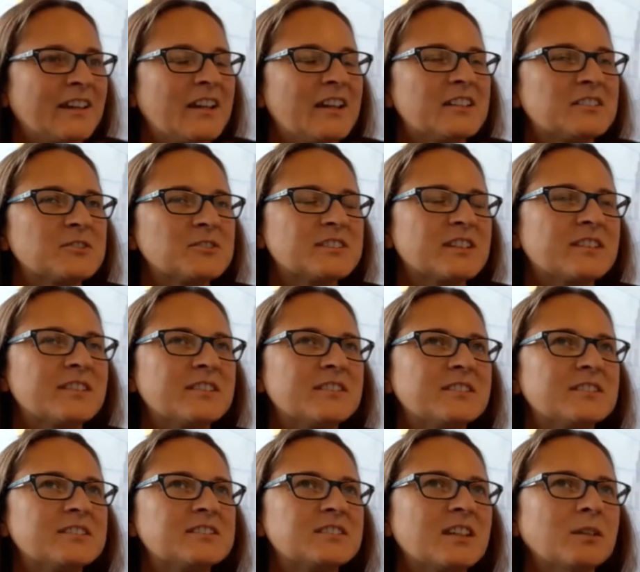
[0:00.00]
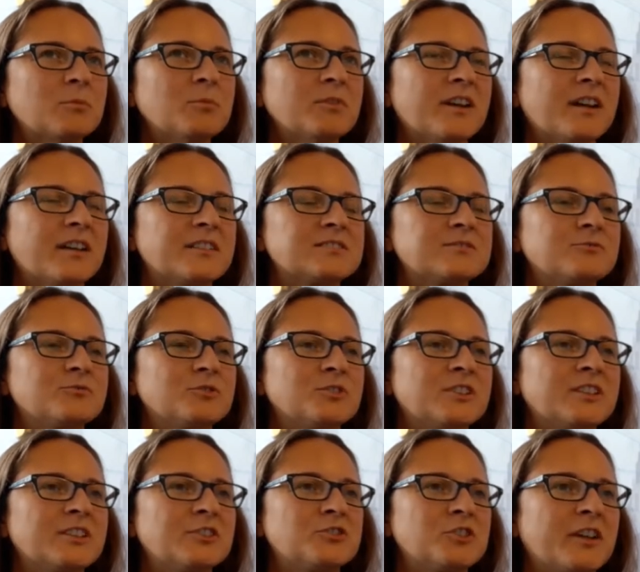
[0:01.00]
So say that the segment hasn't
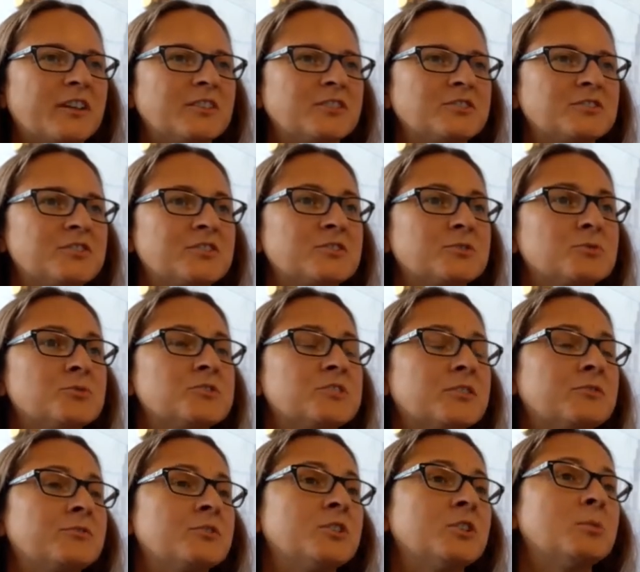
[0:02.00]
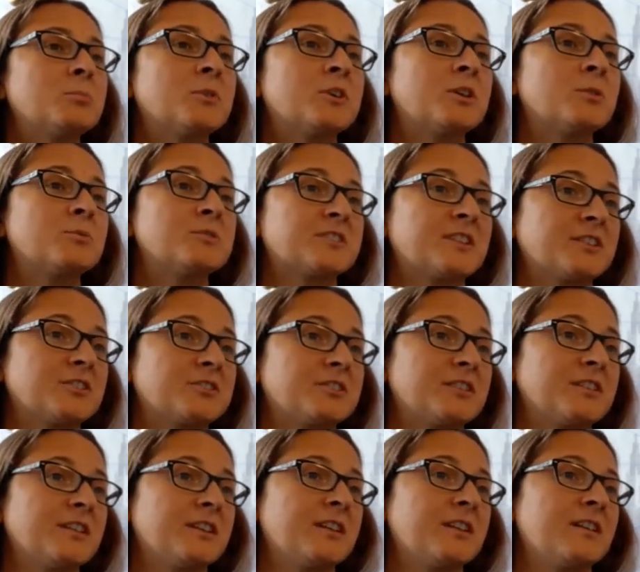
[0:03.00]
really changed at all. So Vrbo was
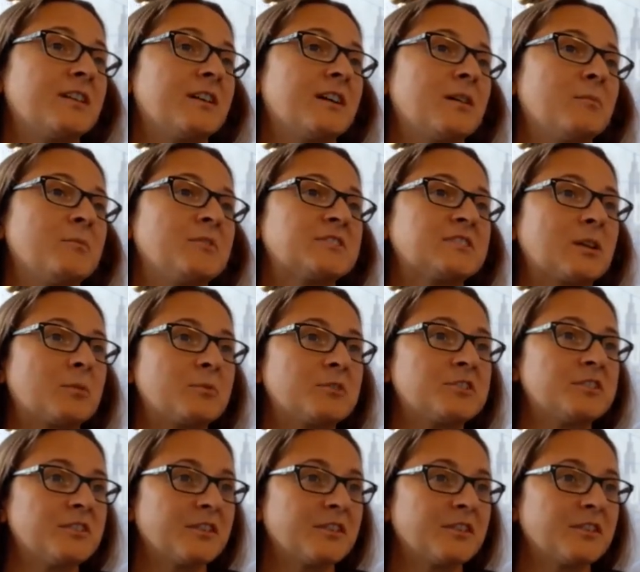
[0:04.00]
actually established in